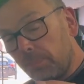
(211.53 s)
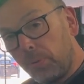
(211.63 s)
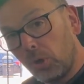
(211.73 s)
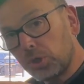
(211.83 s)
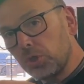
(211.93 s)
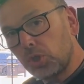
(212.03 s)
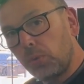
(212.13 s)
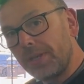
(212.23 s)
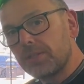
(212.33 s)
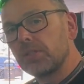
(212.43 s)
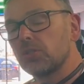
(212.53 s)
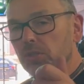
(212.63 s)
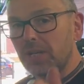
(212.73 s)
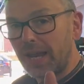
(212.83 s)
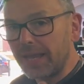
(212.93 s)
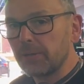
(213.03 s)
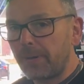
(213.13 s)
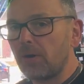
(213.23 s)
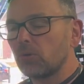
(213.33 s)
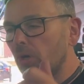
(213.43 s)
push and twist. It's like a
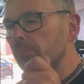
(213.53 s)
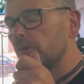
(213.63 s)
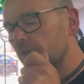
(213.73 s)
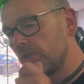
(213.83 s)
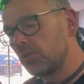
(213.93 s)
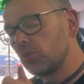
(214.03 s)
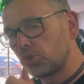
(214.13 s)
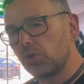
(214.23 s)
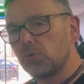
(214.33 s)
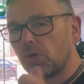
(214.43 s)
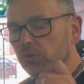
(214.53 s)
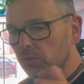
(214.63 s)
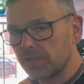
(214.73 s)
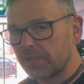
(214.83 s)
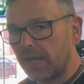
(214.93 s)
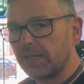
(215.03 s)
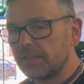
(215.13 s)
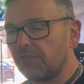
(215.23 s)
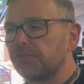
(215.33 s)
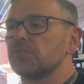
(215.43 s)
PowerCon, but this is a TrueCon, so it's slightly
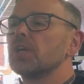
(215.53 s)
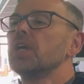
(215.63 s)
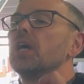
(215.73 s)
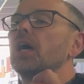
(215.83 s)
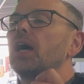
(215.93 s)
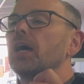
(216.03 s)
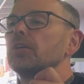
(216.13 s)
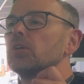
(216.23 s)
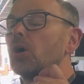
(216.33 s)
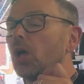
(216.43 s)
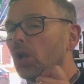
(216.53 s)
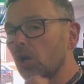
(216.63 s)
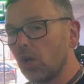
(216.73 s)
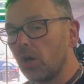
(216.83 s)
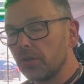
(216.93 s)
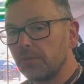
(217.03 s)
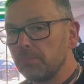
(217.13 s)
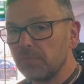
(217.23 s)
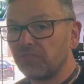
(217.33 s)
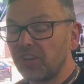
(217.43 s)
different. And a lot of
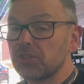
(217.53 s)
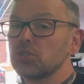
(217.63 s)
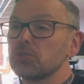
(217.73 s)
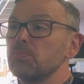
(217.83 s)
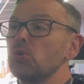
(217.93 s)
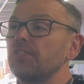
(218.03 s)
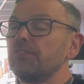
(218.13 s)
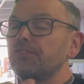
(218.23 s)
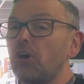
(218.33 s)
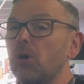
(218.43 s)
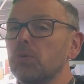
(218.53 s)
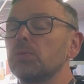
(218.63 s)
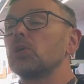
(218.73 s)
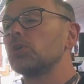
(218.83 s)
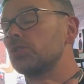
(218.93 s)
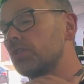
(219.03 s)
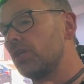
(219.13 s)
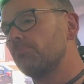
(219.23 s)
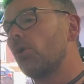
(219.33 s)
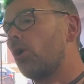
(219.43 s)
the fixtures moving forward, we're going to
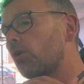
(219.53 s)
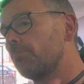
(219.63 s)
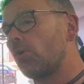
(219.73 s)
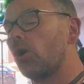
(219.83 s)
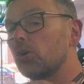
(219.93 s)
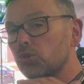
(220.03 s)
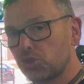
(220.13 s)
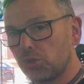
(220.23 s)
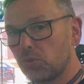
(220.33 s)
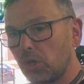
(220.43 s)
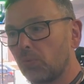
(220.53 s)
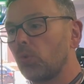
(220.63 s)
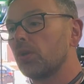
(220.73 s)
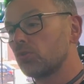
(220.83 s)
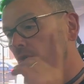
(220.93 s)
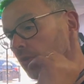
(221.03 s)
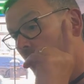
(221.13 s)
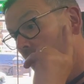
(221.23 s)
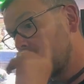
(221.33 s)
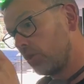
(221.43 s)
see more and more TrueCon 1. So
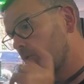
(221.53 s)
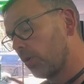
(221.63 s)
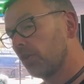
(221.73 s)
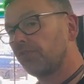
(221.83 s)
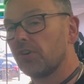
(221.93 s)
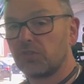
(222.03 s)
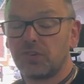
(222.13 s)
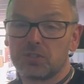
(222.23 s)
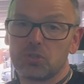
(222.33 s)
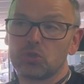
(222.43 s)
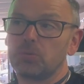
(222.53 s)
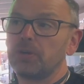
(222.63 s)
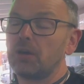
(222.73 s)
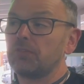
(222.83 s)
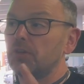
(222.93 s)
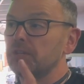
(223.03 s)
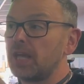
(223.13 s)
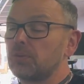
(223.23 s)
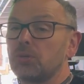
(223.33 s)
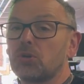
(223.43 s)
this is one of the first fixtures coming out on the
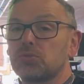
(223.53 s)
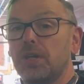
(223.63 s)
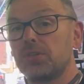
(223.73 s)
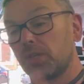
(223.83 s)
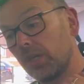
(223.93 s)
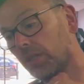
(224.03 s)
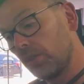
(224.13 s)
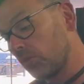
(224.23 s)
Equinox range that's